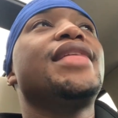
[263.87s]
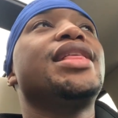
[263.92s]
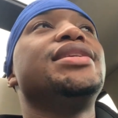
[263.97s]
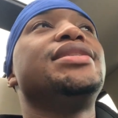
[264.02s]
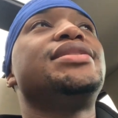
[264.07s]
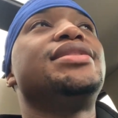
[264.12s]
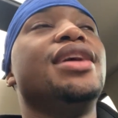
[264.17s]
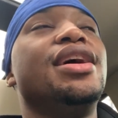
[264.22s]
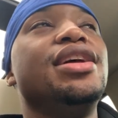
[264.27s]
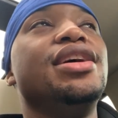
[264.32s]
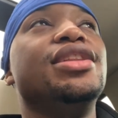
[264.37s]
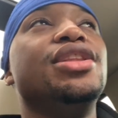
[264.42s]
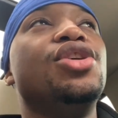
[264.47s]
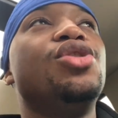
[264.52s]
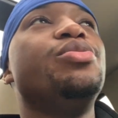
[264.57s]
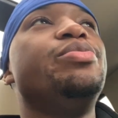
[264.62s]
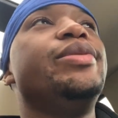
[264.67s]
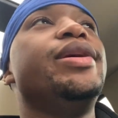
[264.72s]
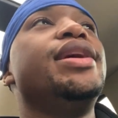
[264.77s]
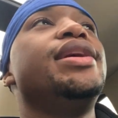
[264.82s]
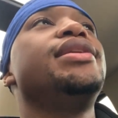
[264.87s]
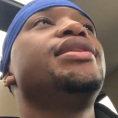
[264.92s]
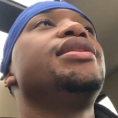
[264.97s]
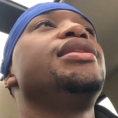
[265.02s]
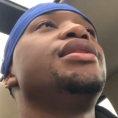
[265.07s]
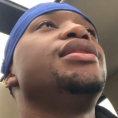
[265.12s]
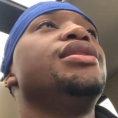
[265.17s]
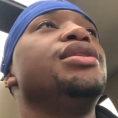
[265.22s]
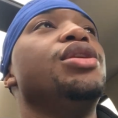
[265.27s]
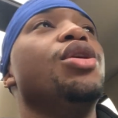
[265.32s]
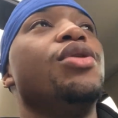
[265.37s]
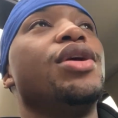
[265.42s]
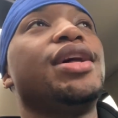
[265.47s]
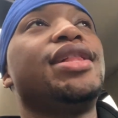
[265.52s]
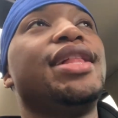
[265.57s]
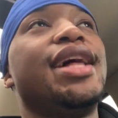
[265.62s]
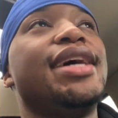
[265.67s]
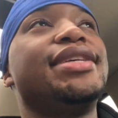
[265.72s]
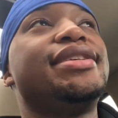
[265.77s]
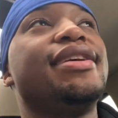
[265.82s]
Study a little bit, go to
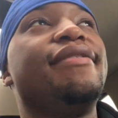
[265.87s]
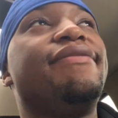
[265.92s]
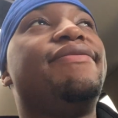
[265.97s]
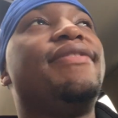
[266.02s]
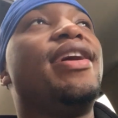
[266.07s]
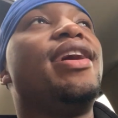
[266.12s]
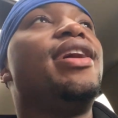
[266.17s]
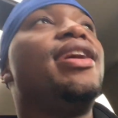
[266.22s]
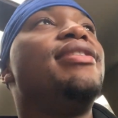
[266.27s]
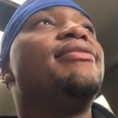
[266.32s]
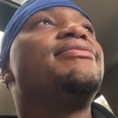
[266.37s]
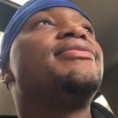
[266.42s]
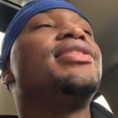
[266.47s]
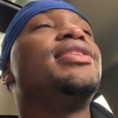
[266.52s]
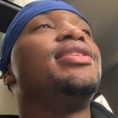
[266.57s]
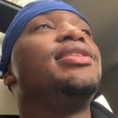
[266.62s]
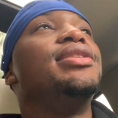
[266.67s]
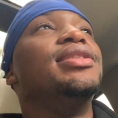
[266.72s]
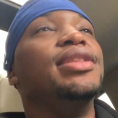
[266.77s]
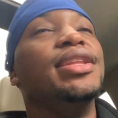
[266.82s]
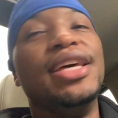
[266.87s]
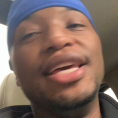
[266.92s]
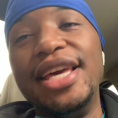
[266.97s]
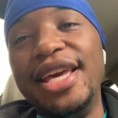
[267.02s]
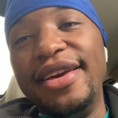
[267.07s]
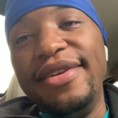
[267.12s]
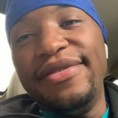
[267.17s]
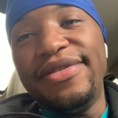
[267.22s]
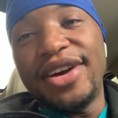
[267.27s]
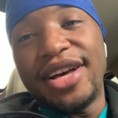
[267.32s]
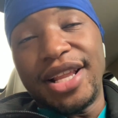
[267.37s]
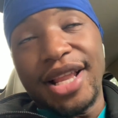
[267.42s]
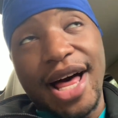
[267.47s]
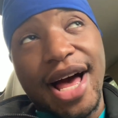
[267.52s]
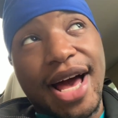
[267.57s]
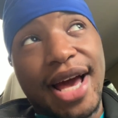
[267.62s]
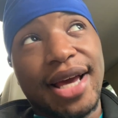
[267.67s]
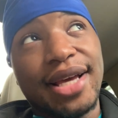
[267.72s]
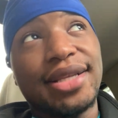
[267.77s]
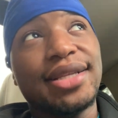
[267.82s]
class at 5, leave
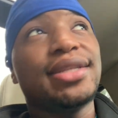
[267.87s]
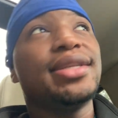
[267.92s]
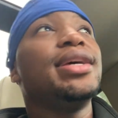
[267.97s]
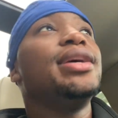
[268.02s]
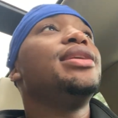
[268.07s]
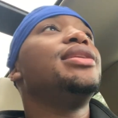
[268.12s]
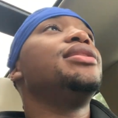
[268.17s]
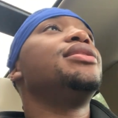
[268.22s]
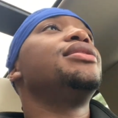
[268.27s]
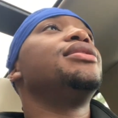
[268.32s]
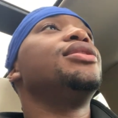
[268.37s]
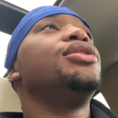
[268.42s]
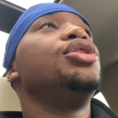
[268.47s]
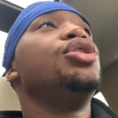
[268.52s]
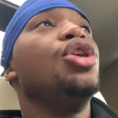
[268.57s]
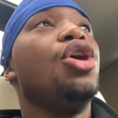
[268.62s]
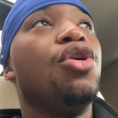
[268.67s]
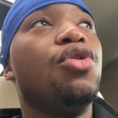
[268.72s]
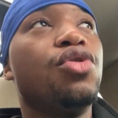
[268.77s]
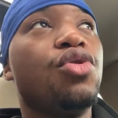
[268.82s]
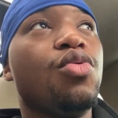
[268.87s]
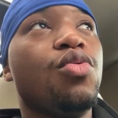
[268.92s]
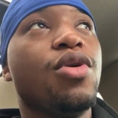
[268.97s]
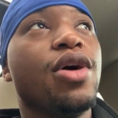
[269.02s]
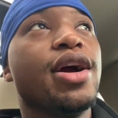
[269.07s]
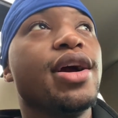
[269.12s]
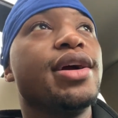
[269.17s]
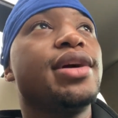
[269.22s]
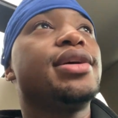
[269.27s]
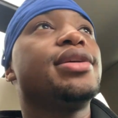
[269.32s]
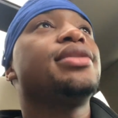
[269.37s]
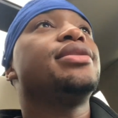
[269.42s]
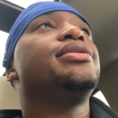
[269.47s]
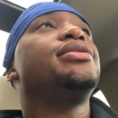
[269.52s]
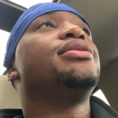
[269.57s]
class, go to work,